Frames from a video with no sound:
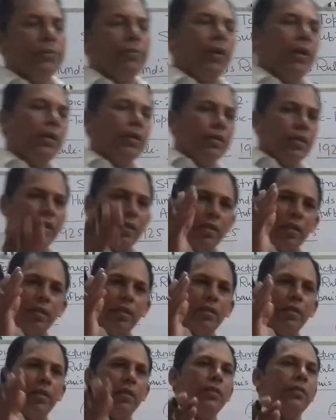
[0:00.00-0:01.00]
Don't take
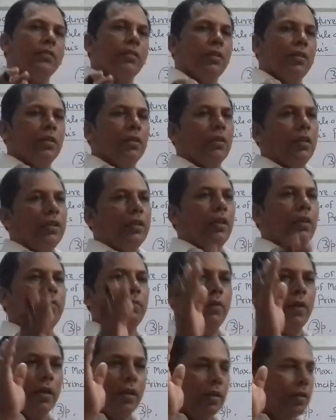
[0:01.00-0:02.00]
any tension. It is
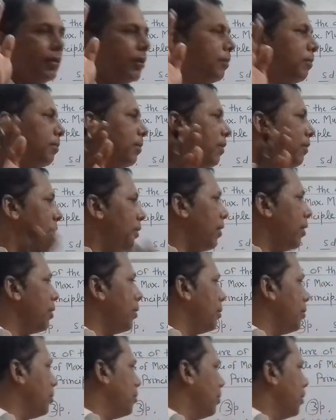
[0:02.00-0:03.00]
very simple
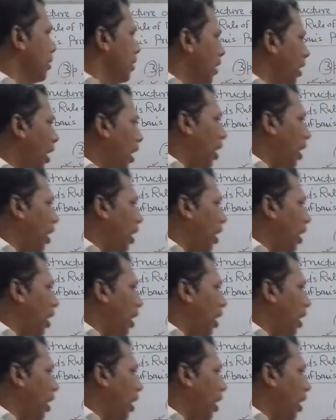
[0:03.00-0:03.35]
for you.